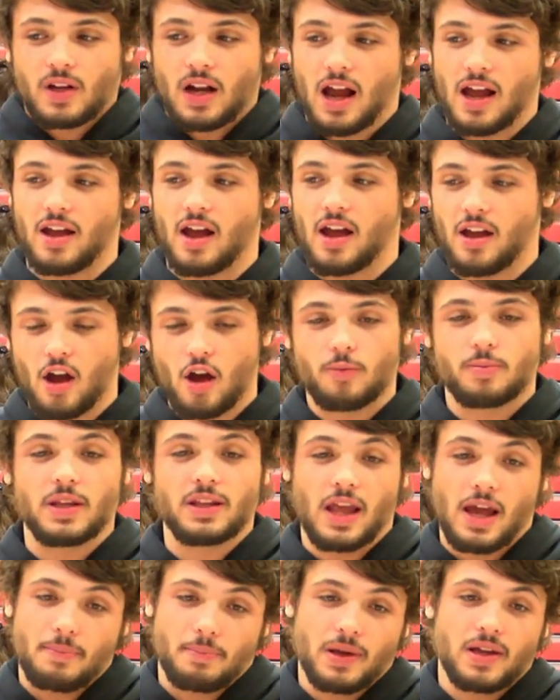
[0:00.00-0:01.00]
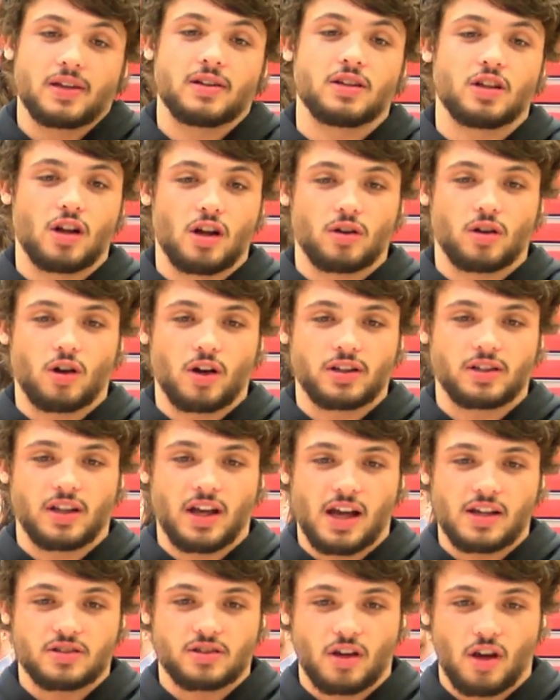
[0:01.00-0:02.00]
I, I, hope that that pin, you know, got the
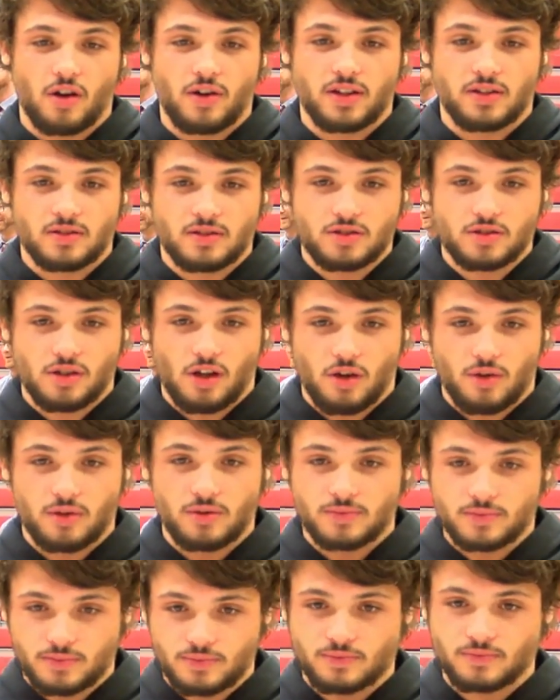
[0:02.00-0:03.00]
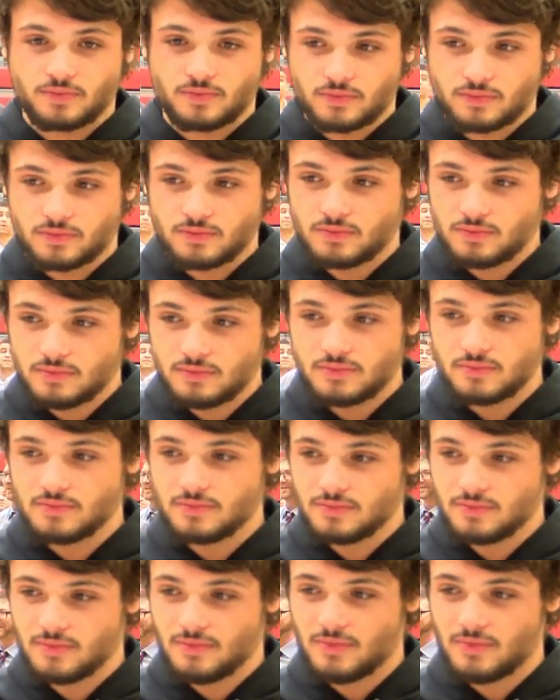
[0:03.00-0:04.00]
guys going. Certainly. So. George, you have anything for Austin?